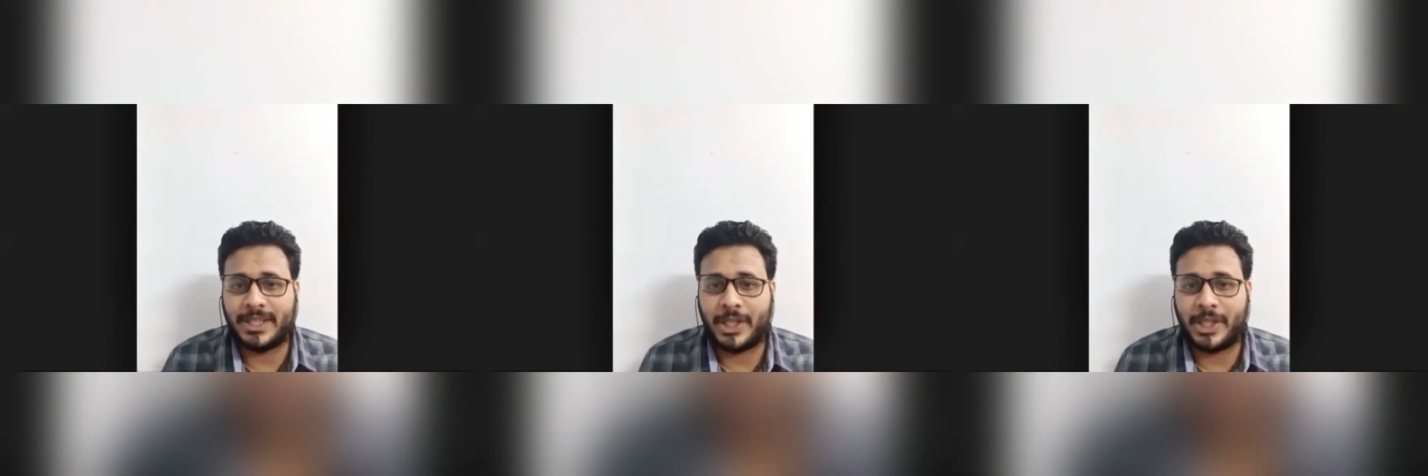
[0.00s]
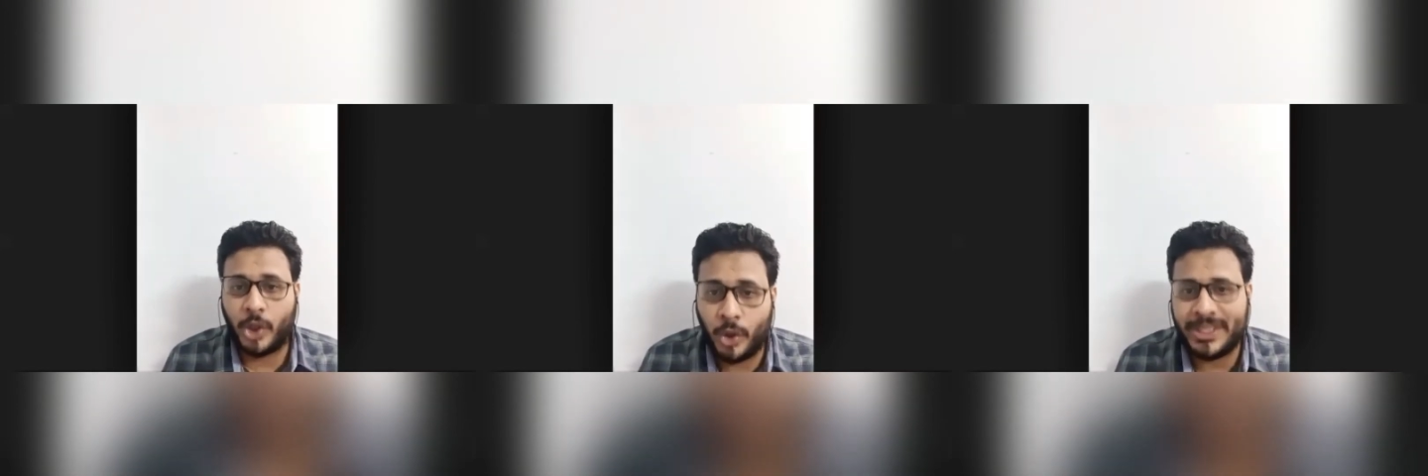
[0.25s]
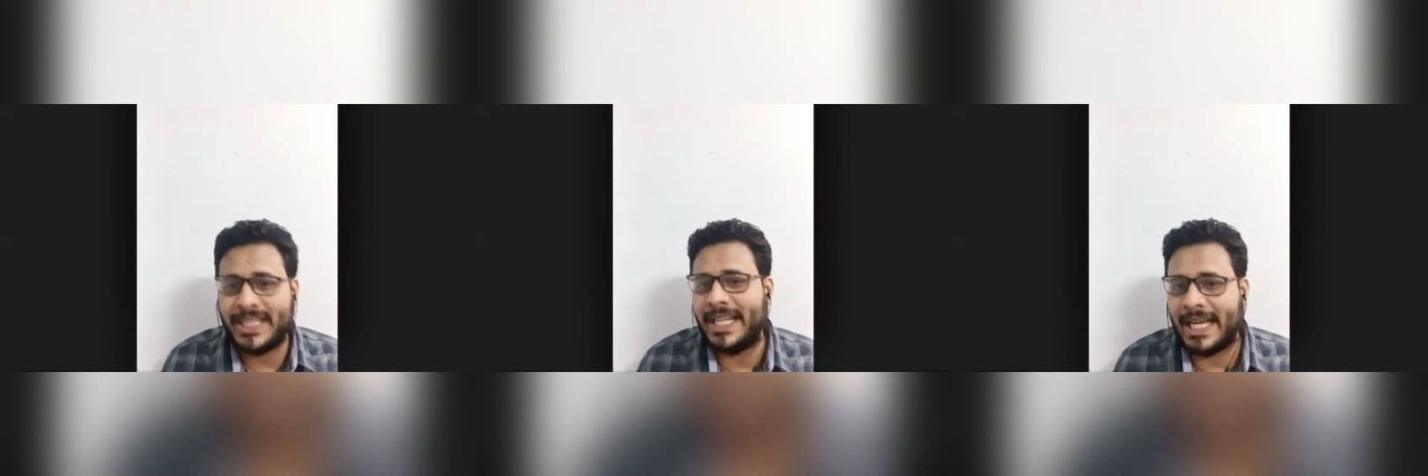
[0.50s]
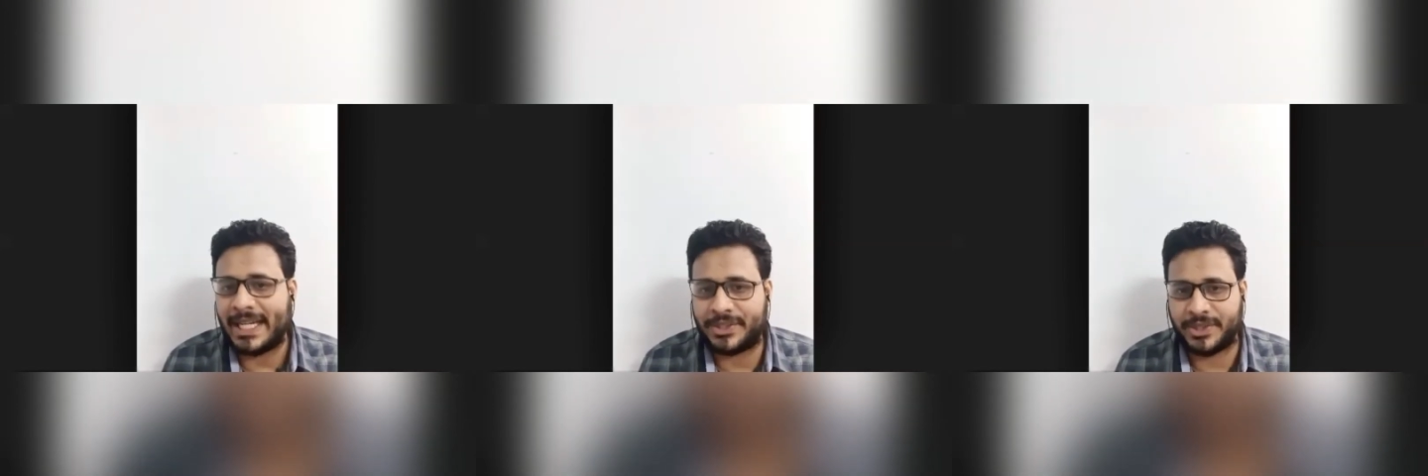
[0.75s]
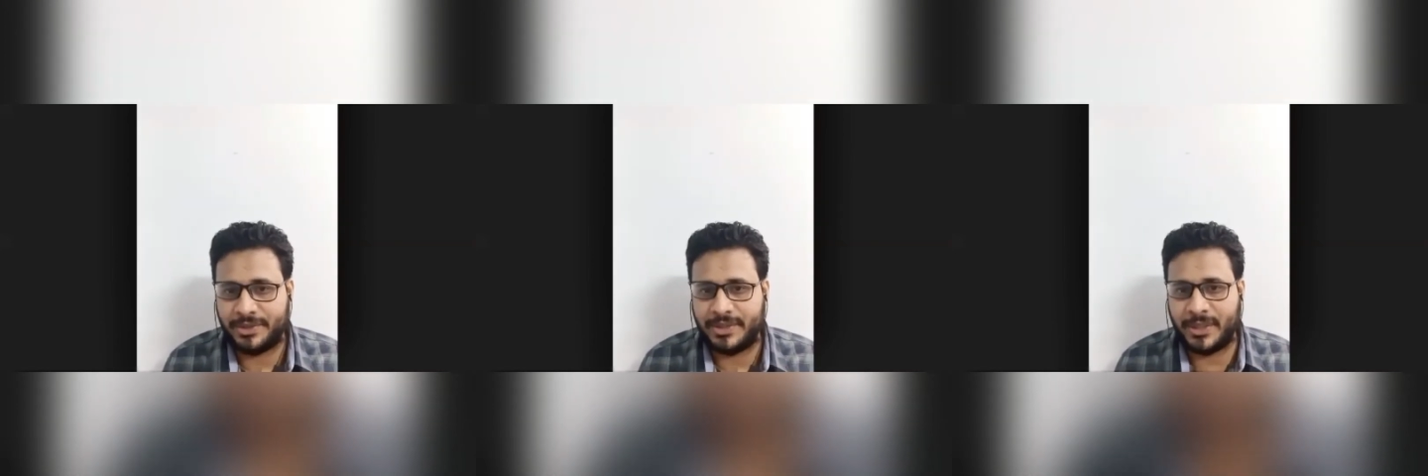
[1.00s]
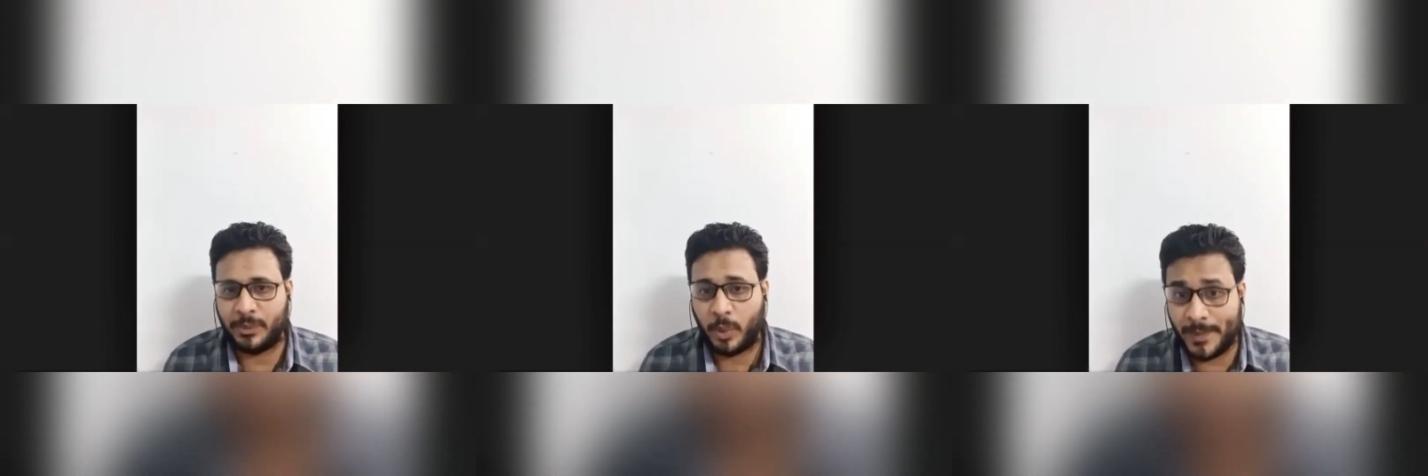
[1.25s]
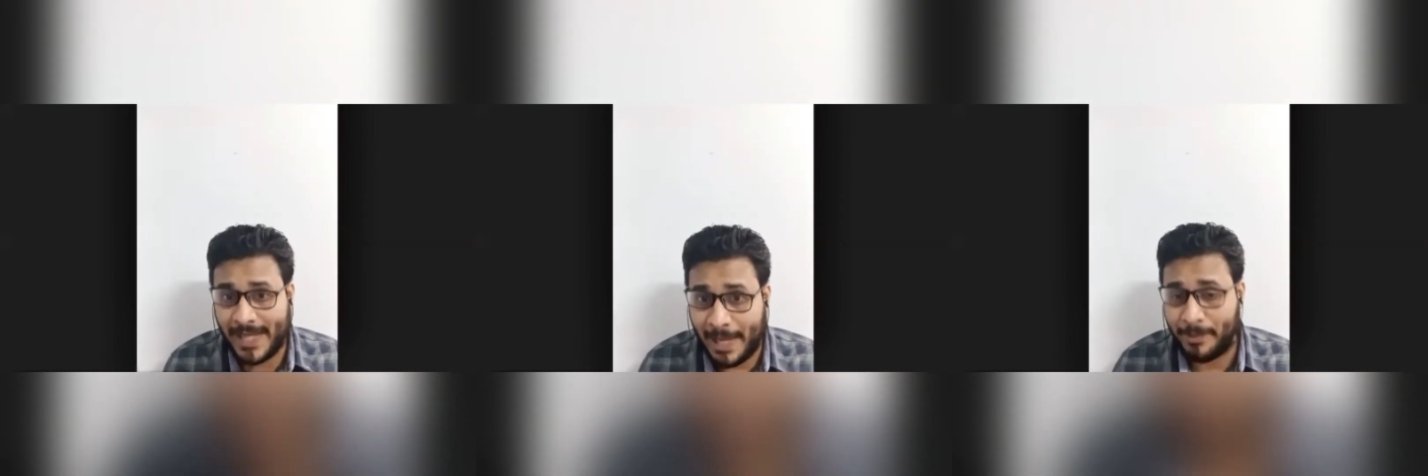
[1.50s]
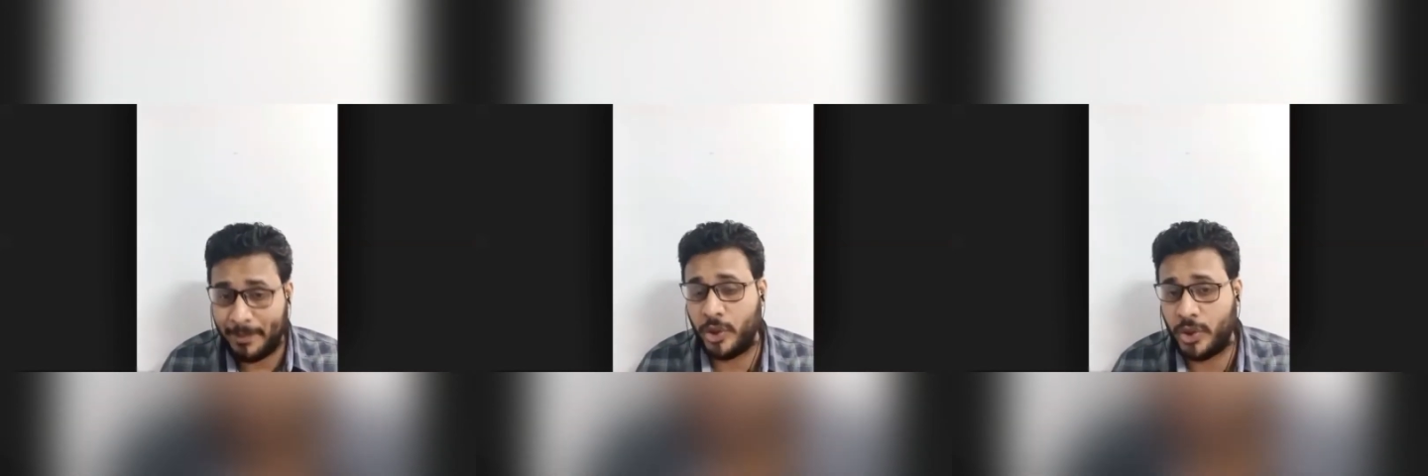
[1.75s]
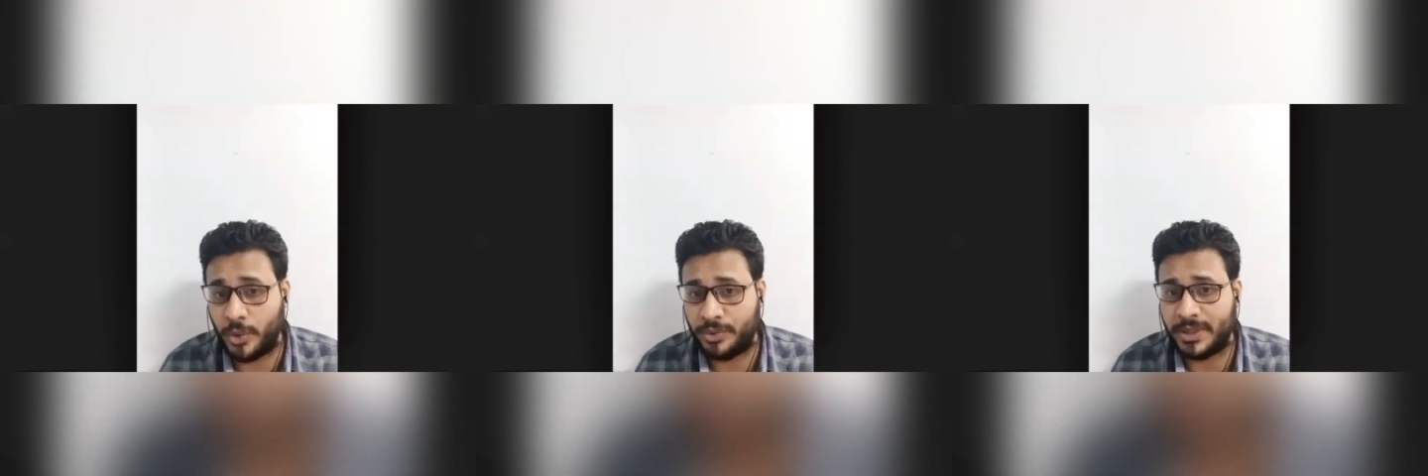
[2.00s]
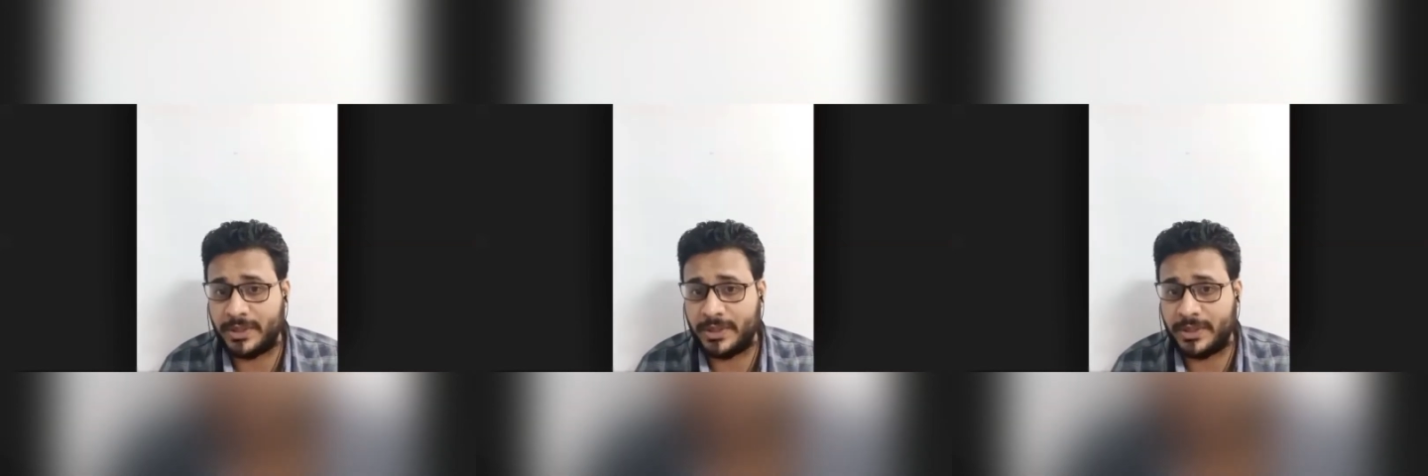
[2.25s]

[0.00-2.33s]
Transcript: closing day actions, that what will happen on closing.